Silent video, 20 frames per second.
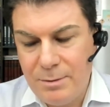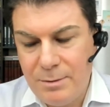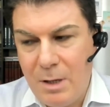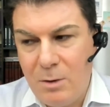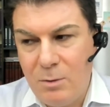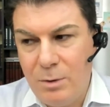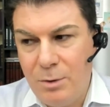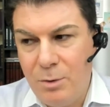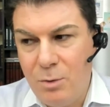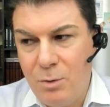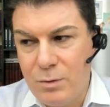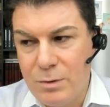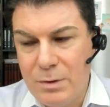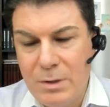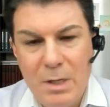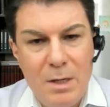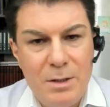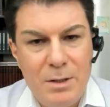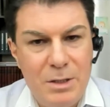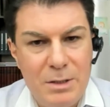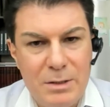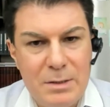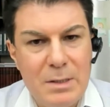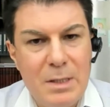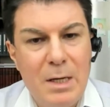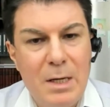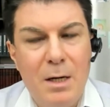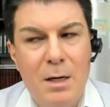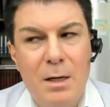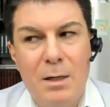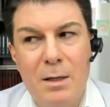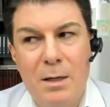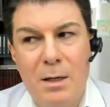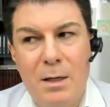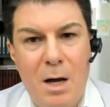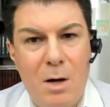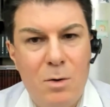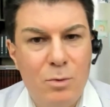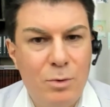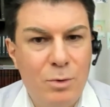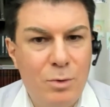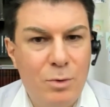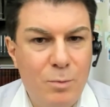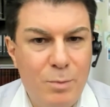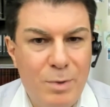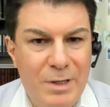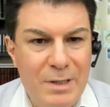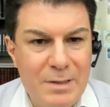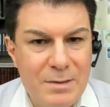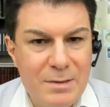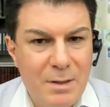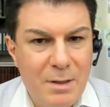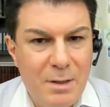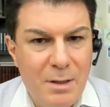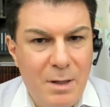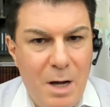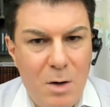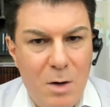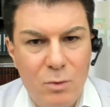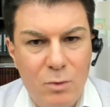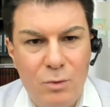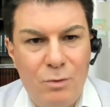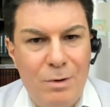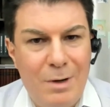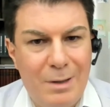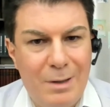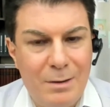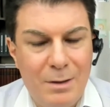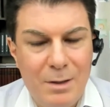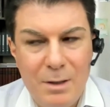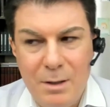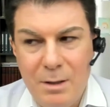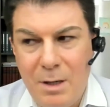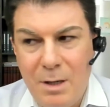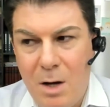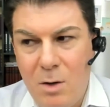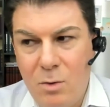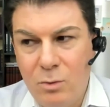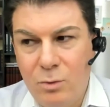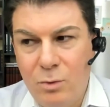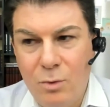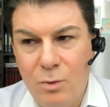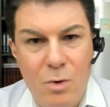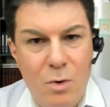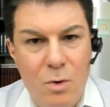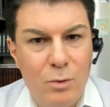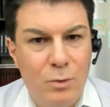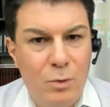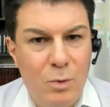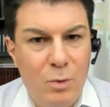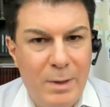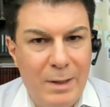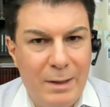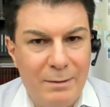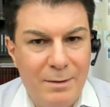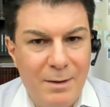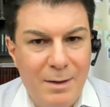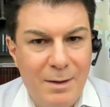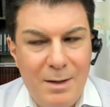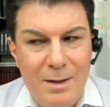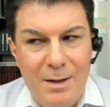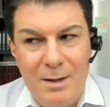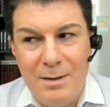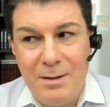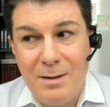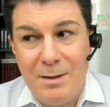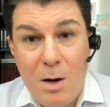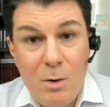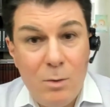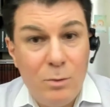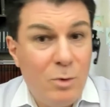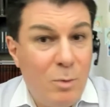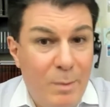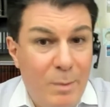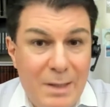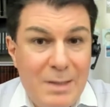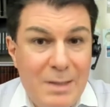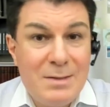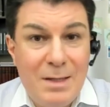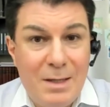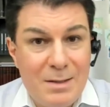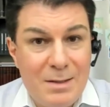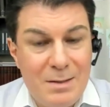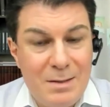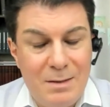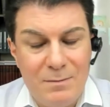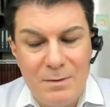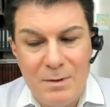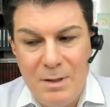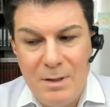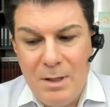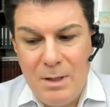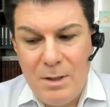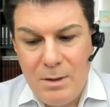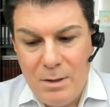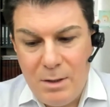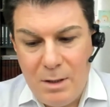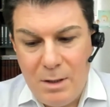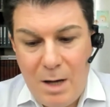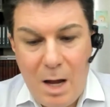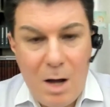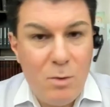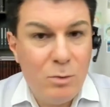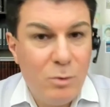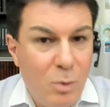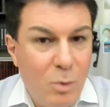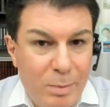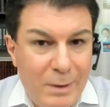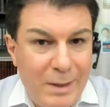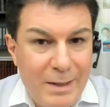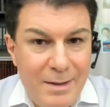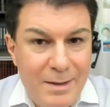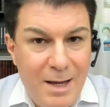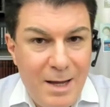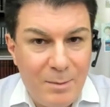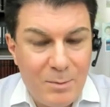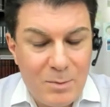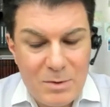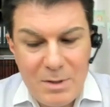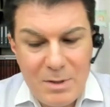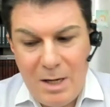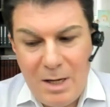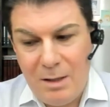our teeth, how to breathe, how to run, how to go to bed, how to make sex even, how to play games.